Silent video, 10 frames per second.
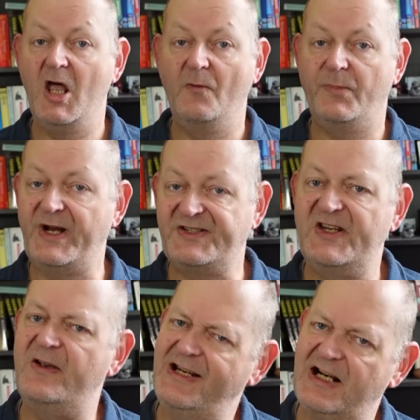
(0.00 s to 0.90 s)
Point
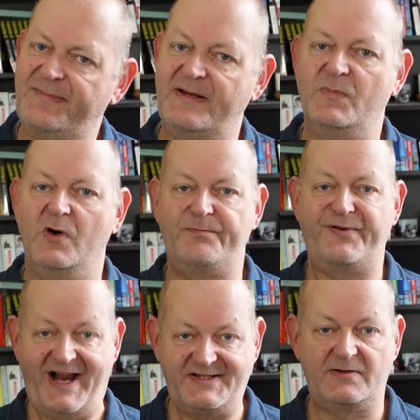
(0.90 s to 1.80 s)
2, a little bit more
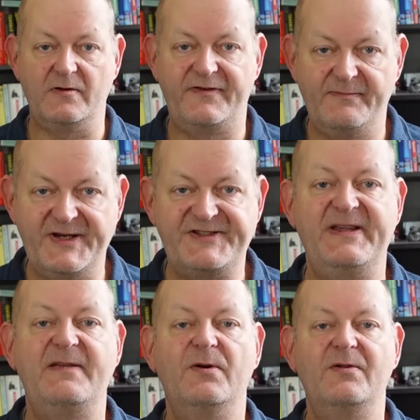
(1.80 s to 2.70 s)
practical for most
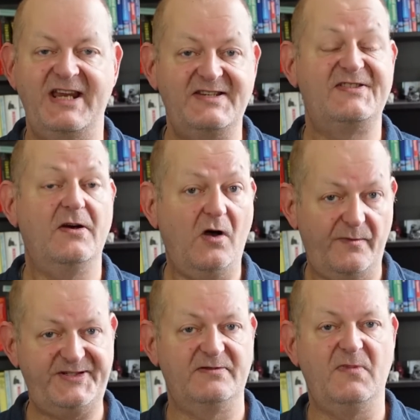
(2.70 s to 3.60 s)
people, is to
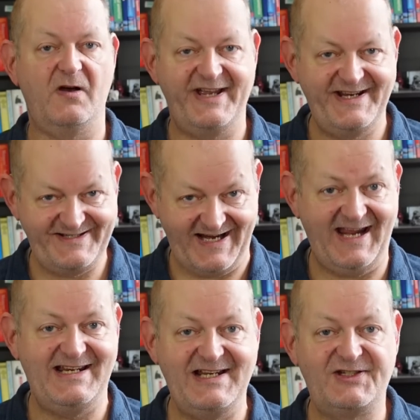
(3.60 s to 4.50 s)
optimise
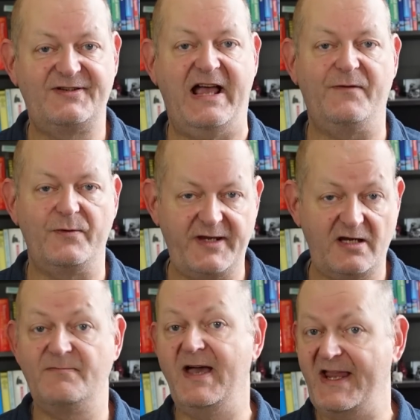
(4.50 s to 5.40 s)
any travel that
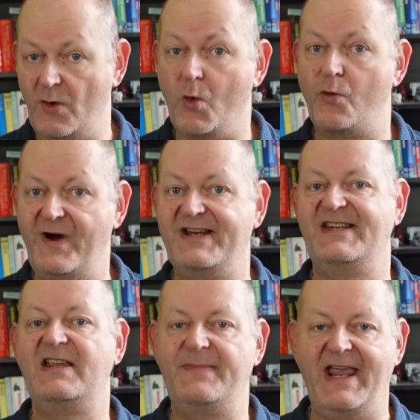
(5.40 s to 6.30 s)
you may
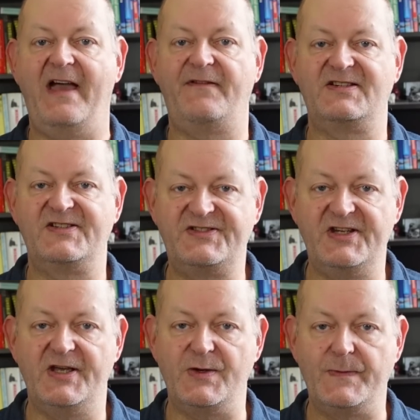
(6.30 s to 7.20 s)
already be having to
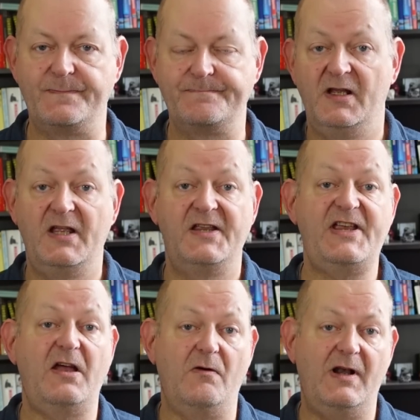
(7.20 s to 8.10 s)
do.
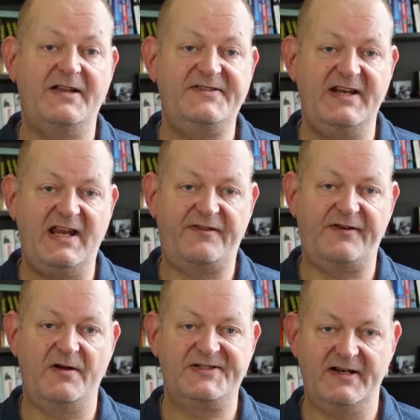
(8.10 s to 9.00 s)
So London
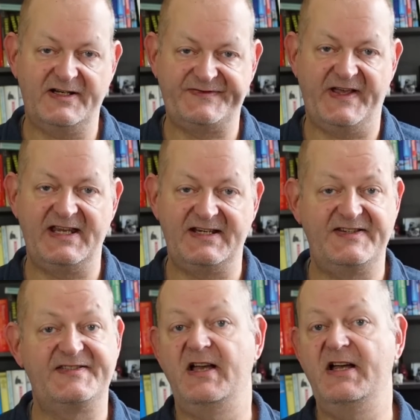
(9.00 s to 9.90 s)
Heathrow to Las Vegas
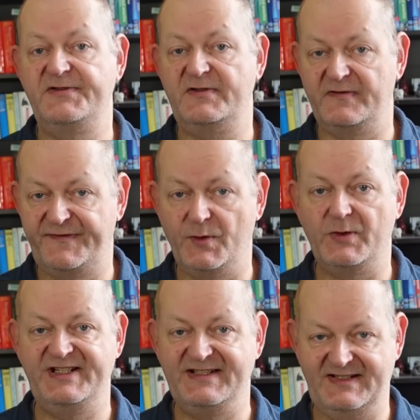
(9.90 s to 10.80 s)
is
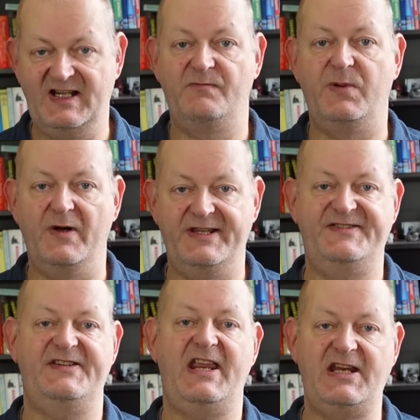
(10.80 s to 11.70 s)
140 tier
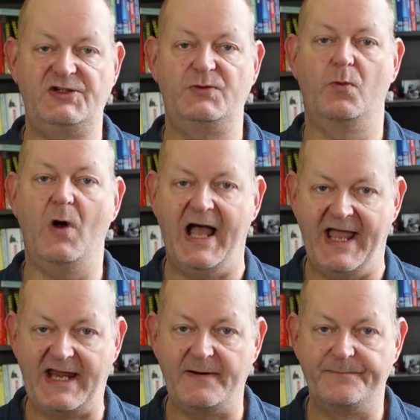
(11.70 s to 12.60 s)
points each
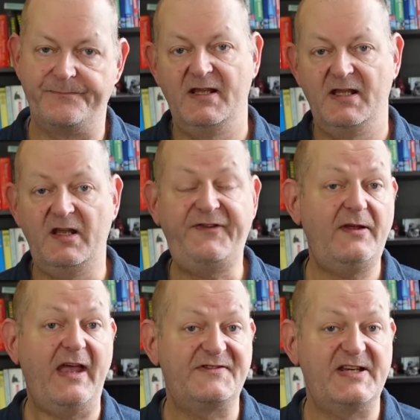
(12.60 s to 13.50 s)
way. If
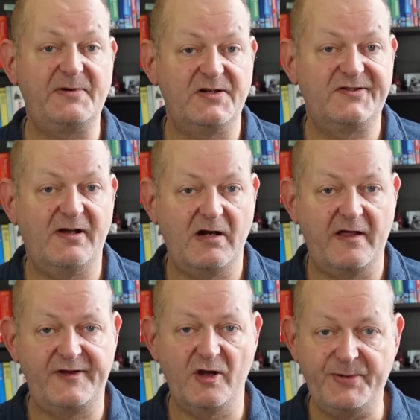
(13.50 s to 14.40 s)
you have some control
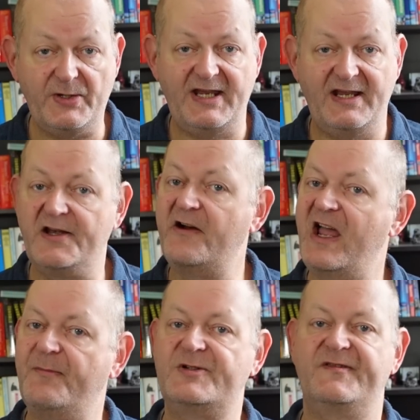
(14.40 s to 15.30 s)
over your booking and you're
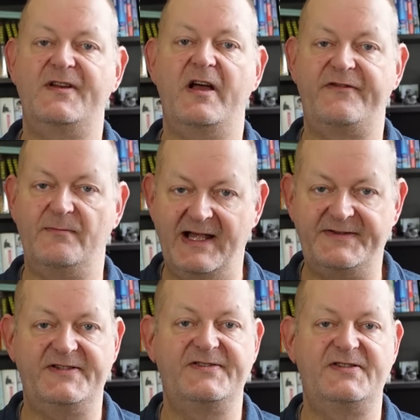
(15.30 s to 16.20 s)
able to fly from
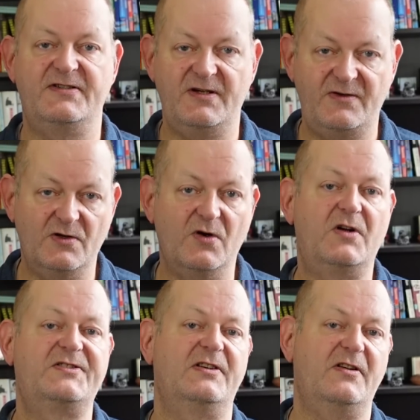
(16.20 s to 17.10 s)
London to New
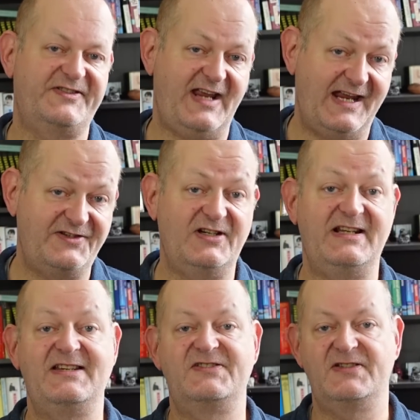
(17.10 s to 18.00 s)
York to Los
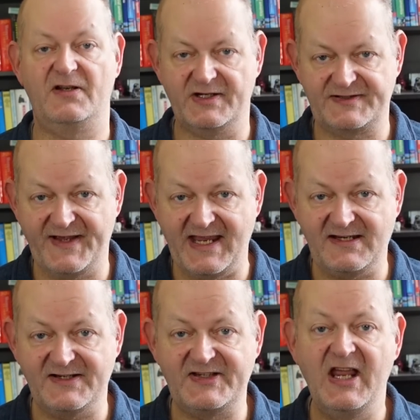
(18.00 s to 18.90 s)
Angeles to Las
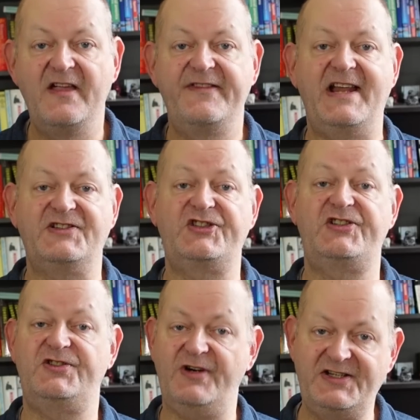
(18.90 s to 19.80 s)
Vegas, that
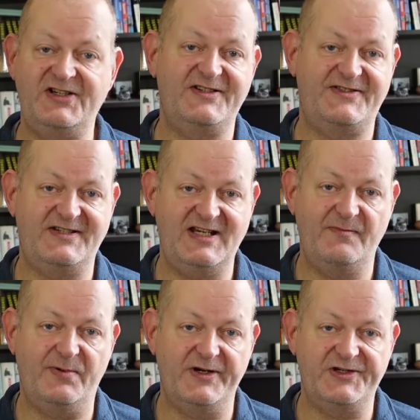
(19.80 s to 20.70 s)
stretches the
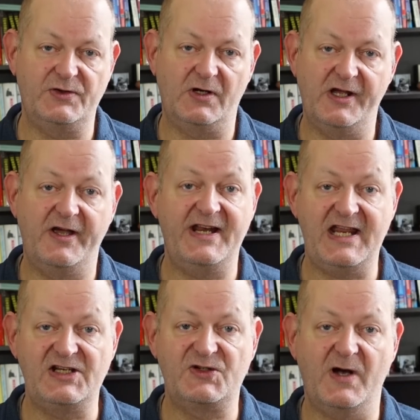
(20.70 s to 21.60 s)
tier points you'll earn
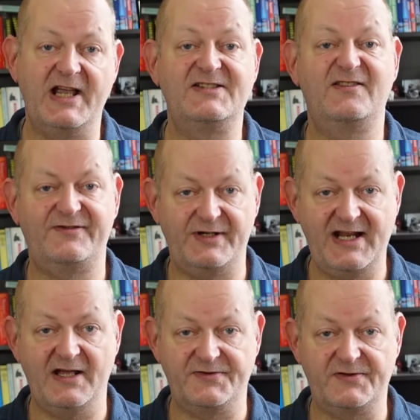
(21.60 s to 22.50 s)
each way to
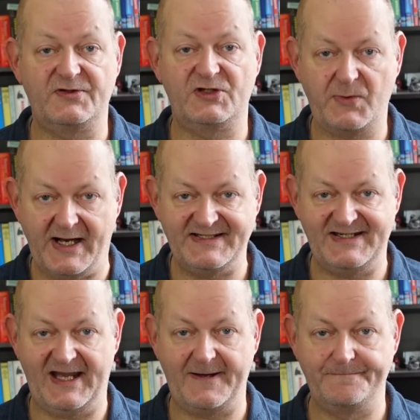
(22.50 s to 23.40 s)

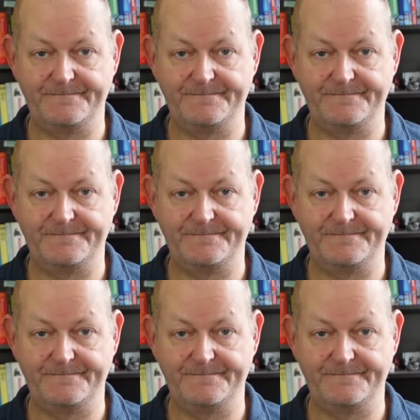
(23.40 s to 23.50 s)
320.